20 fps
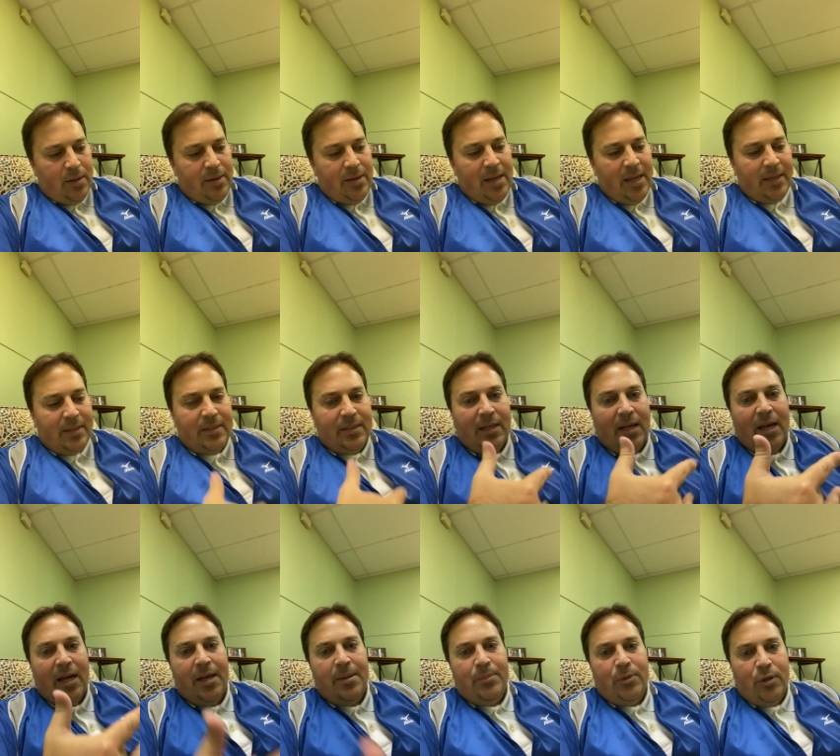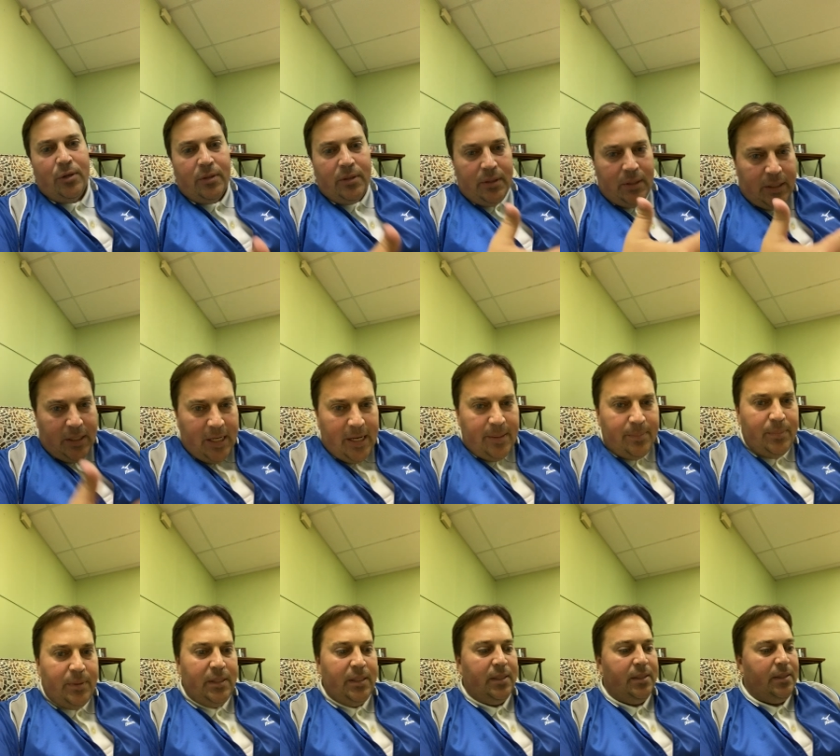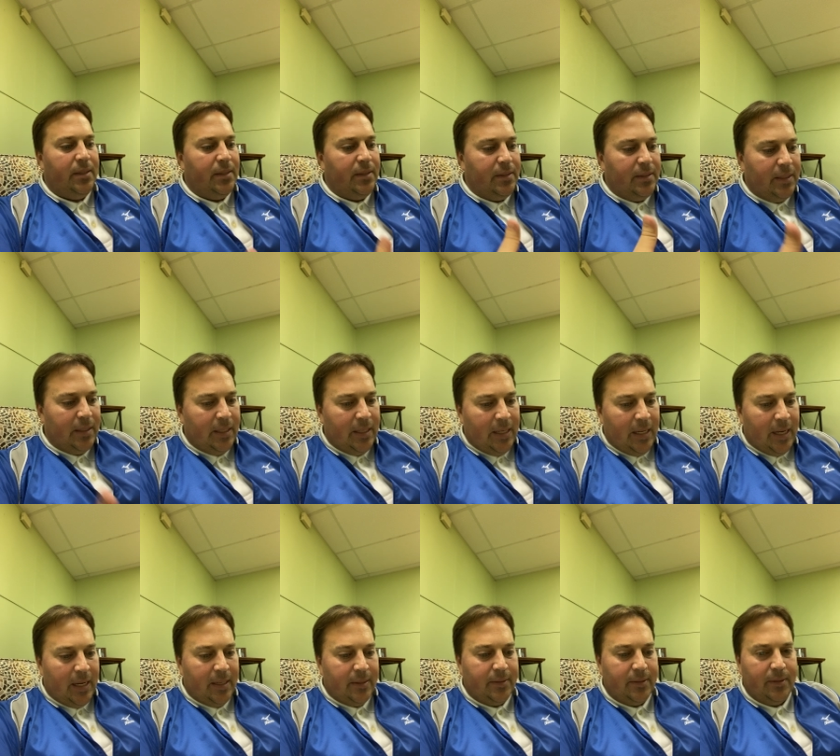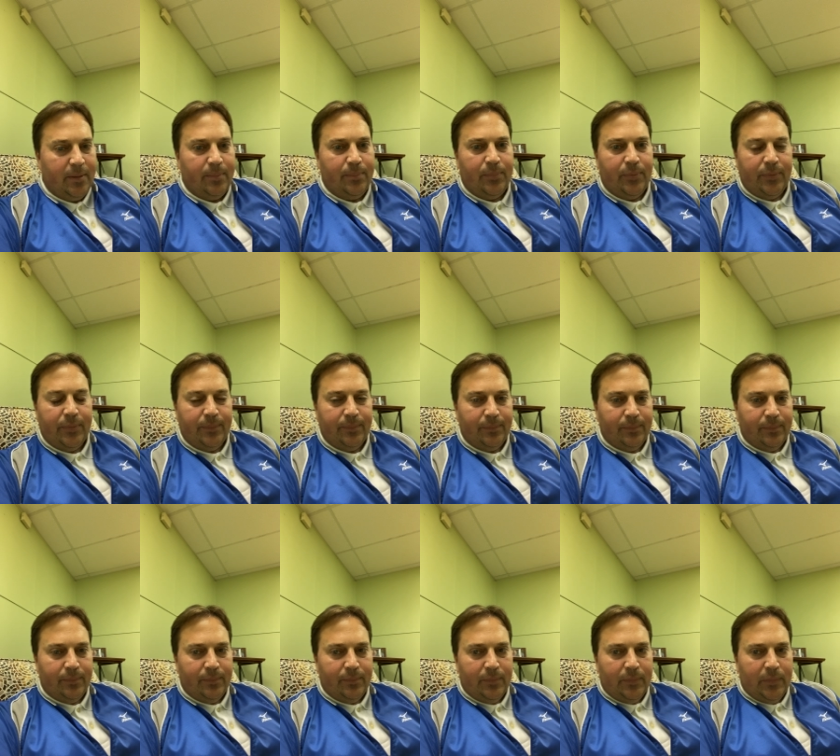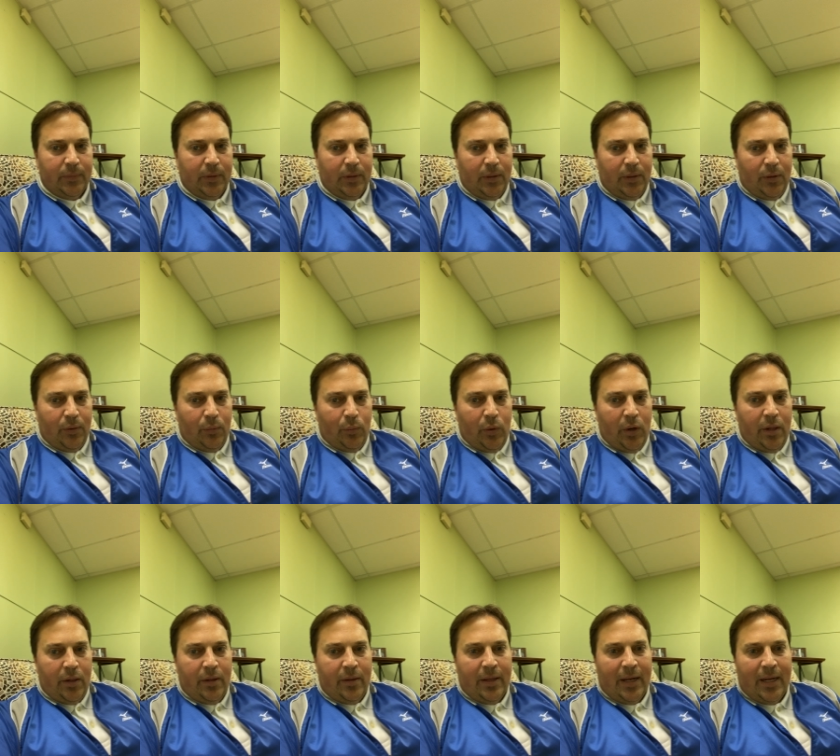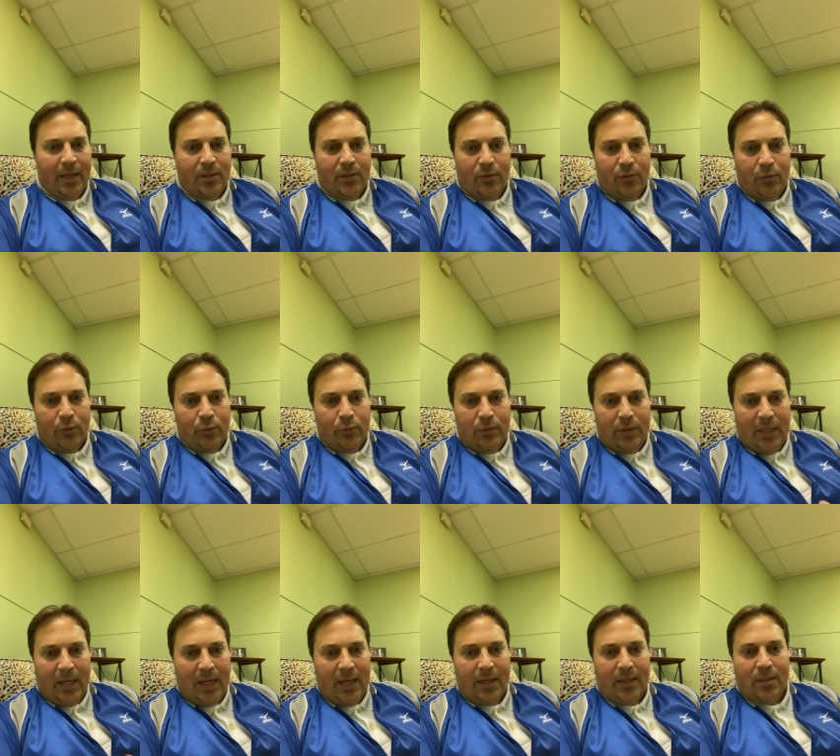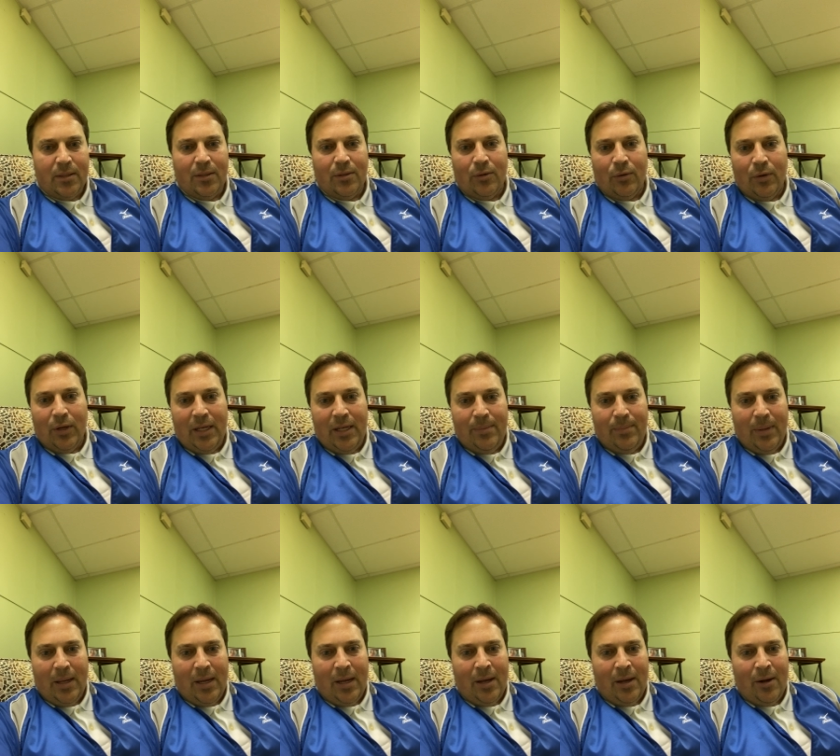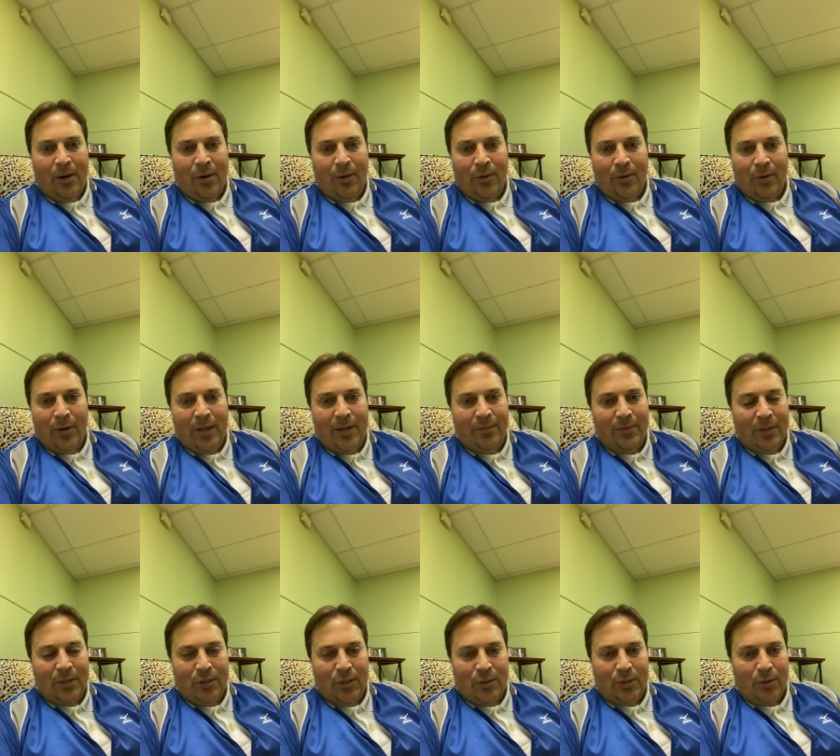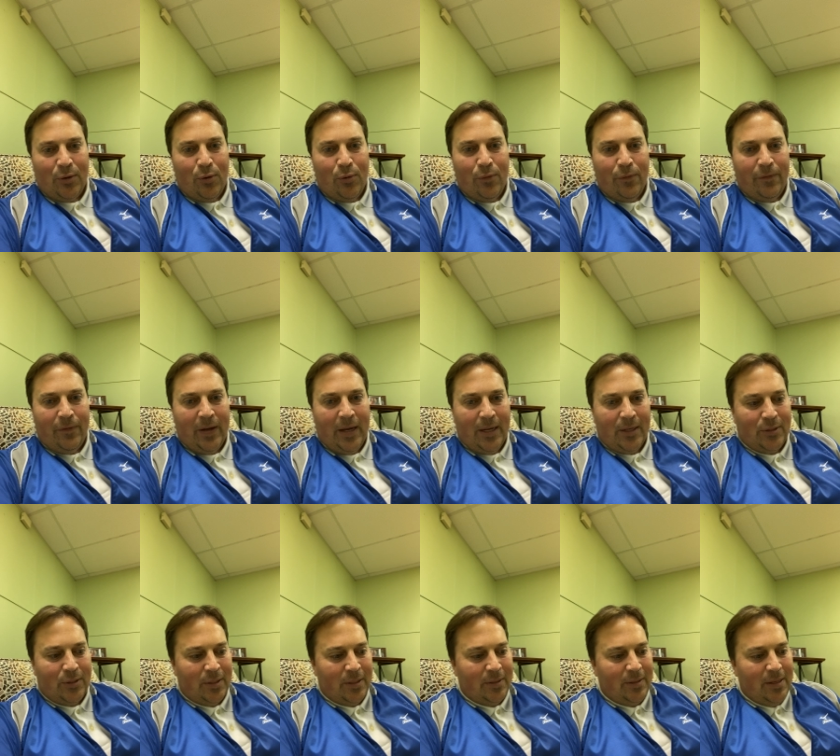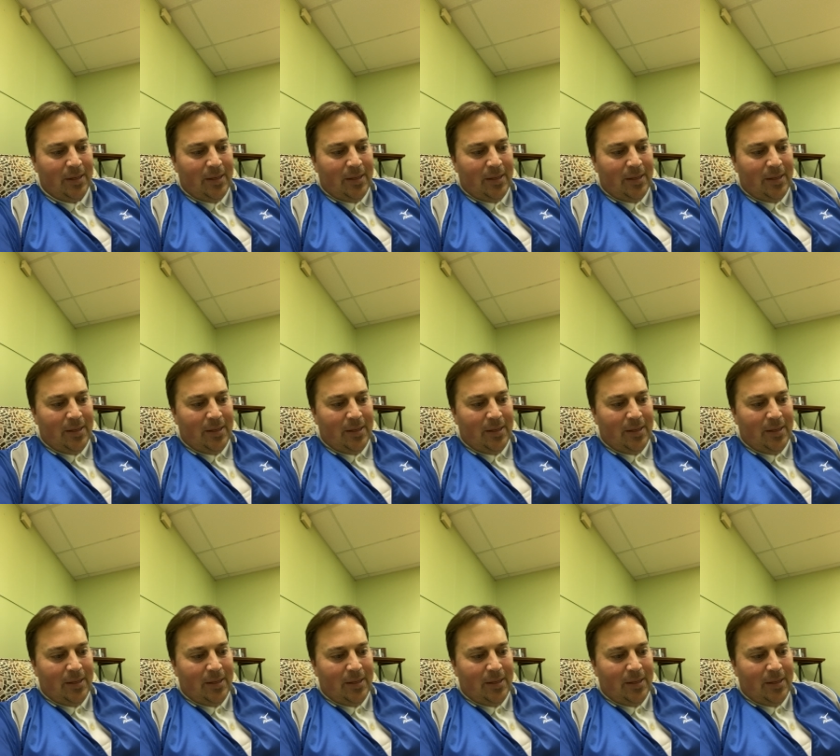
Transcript: Next time you're tempted to gossip, whether that's through text or email or even just old-fashioned